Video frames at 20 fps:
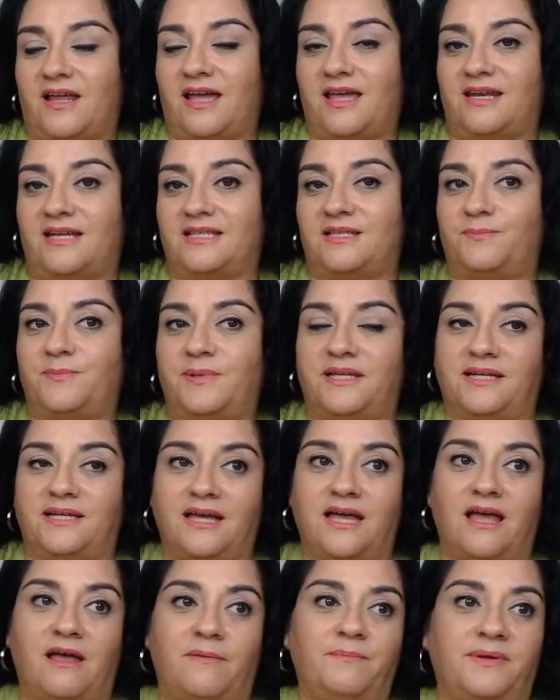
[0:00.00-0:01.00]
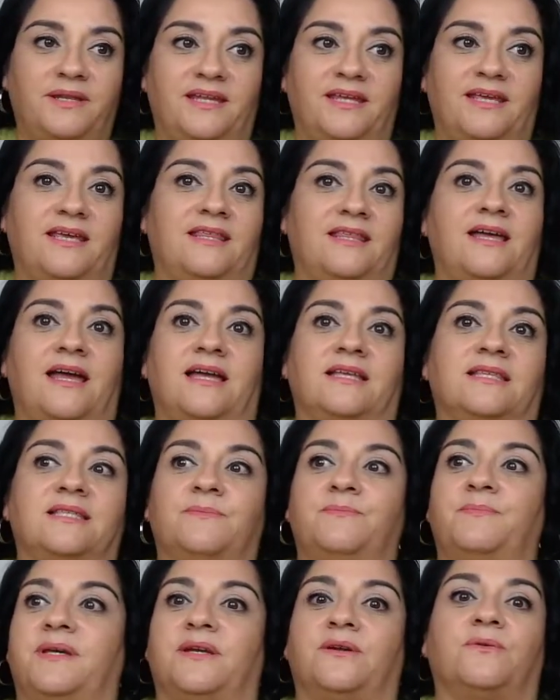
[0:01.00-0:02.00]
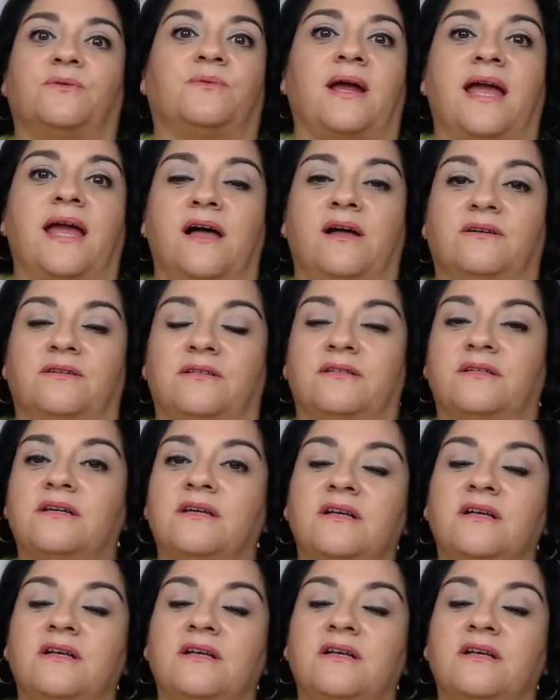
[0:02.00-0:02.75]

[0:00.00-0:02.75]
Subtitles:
and it's been a company that's been around